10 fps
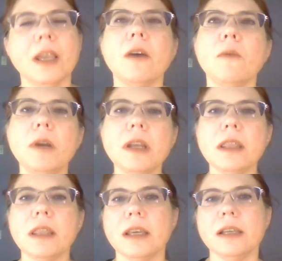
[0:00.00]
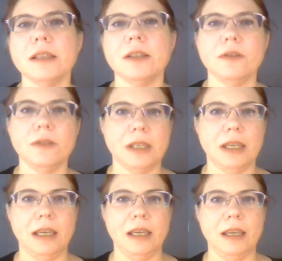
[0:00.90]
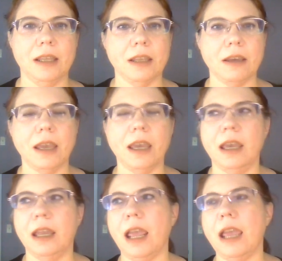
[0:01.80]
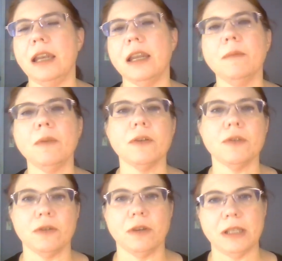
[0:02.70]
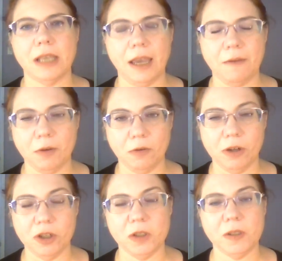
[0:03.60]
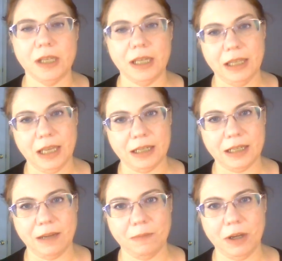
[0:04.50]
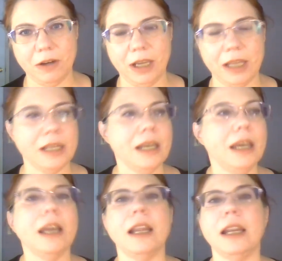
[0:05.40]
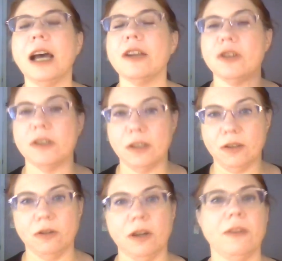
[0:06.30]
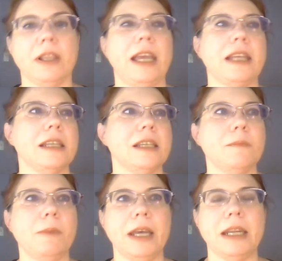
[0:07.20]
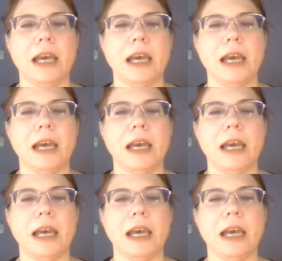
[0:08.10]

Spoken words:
One of the things that you see in a number of stories that have their origins in that time period, not just the story of Atlantis, but